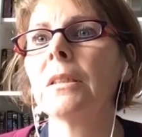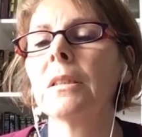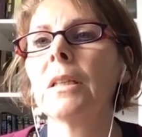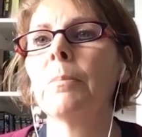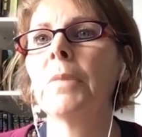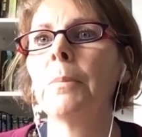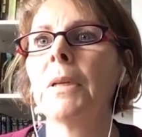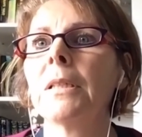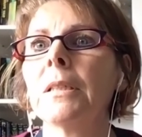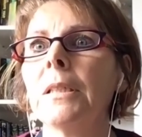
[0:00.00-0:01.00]
and then be
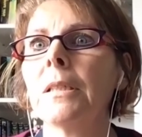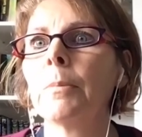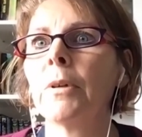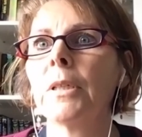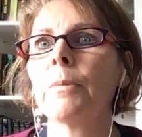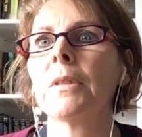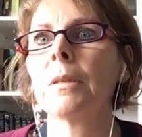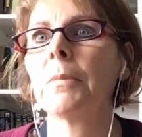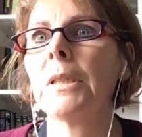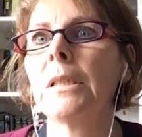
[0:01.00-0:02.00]
pleasantly surprised when
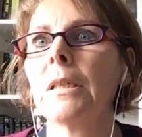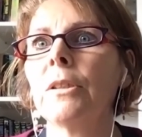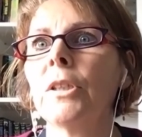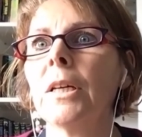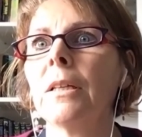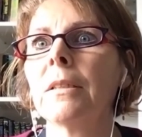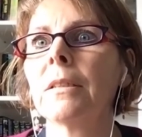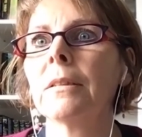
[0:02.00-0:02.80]
somebody says yes.